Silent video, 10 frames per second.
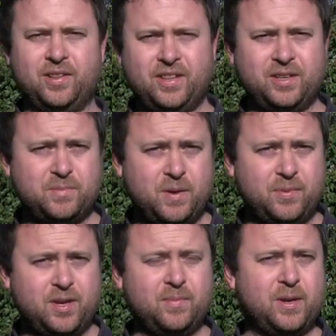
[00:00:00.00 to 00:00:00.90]
of the things
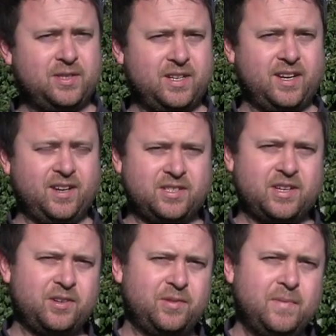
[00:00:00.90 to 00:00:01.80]
might be you might see a
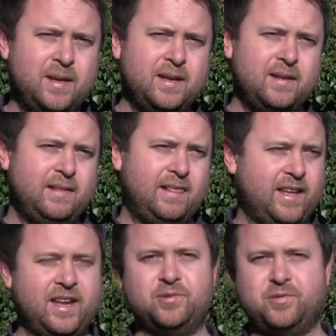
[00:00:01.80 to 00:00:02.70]
sudden
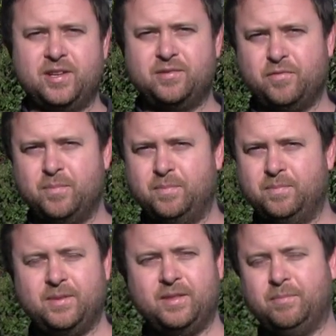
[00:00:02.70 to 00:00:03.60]
interest
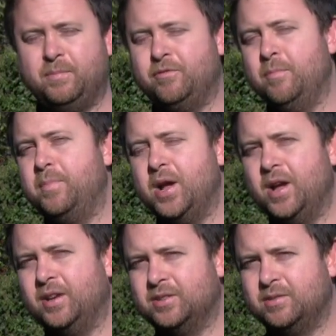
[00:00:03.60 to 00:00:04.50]
from
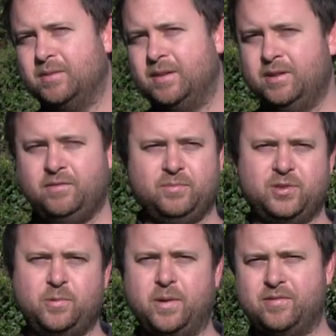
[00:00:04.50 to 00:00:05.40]
birds, from
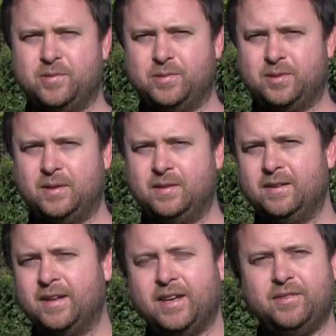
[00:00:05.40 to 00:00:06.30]
squirrels,
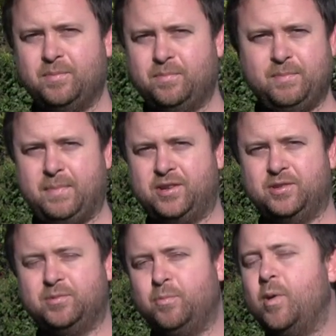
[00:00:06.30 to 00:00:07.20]
even
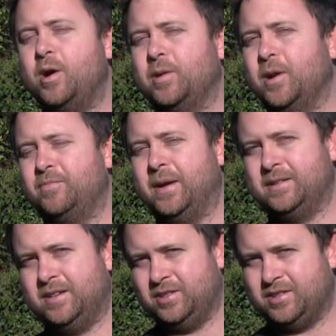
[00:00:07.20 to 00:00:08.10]
badgers, wildlife
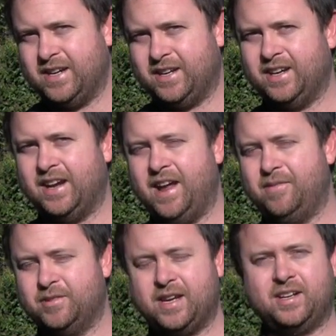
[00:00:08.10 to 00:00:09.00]
basically just taking
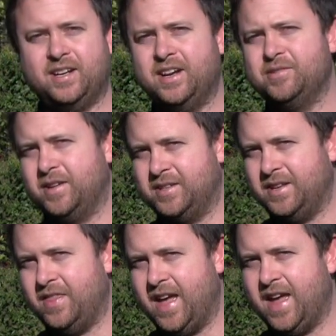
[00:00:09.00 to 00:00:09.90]
an
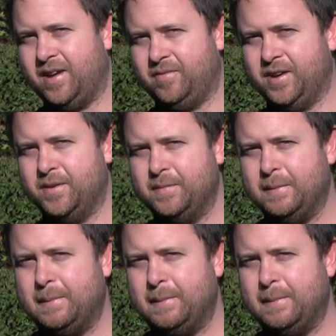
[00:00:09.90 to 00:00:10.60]
interest in that area.